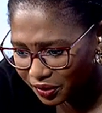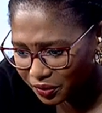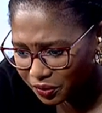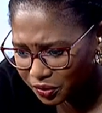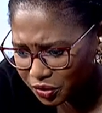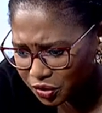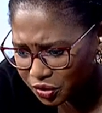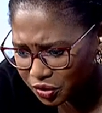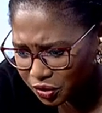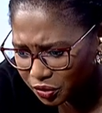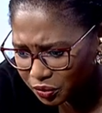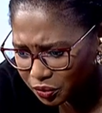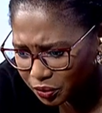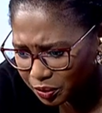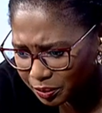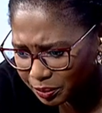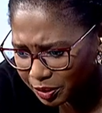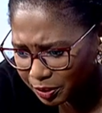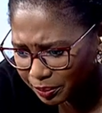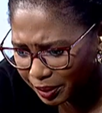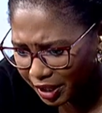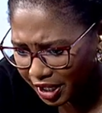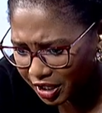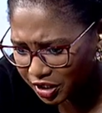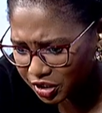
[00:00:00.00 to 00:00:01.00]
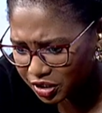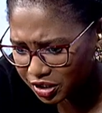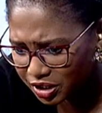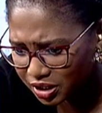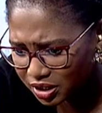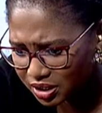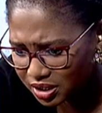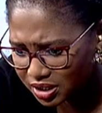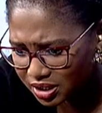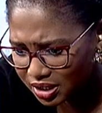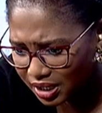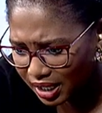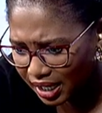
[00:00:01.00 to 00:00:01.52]
should we be
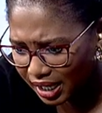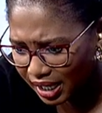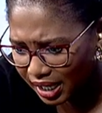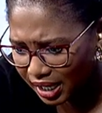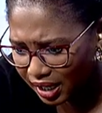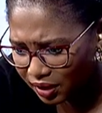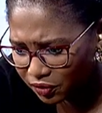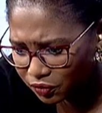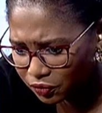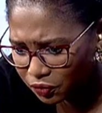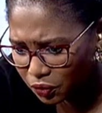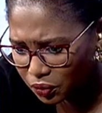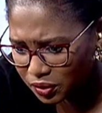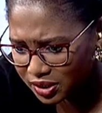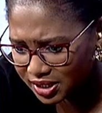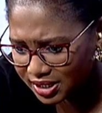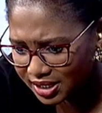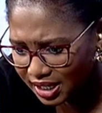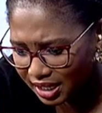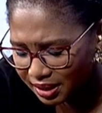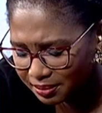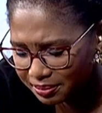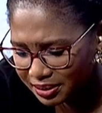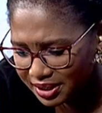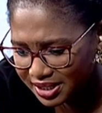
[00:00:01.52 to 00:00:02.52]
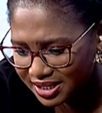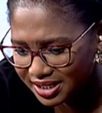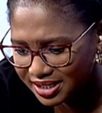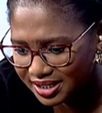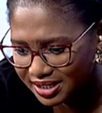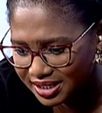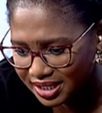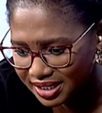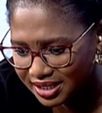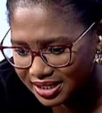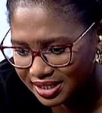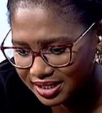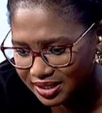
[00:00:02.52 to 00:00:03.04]
patient for sub
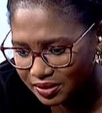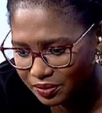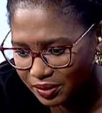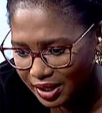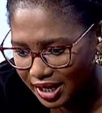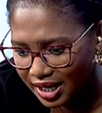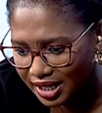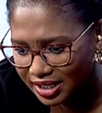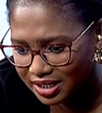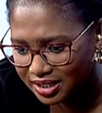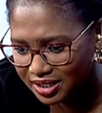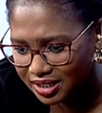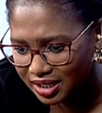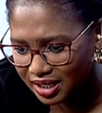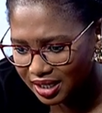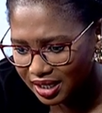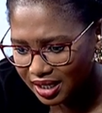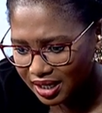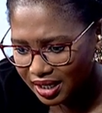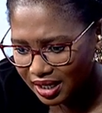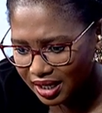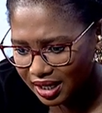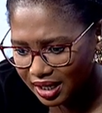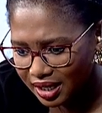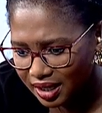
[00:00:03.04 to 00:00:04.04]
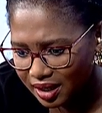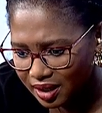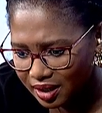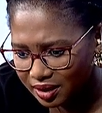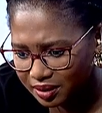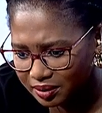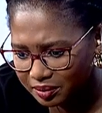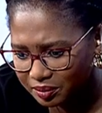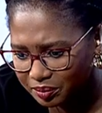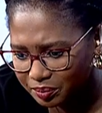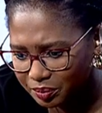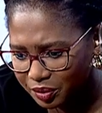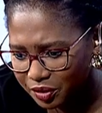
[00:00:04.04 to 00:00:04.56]
60 Rand
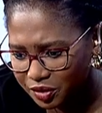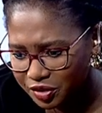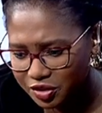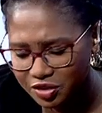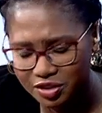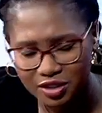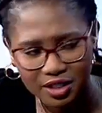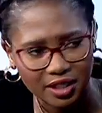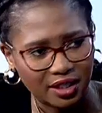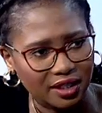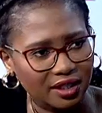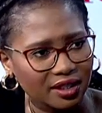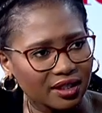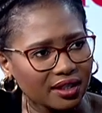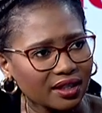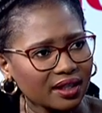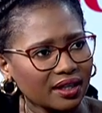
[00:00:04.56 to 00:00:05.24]
per share?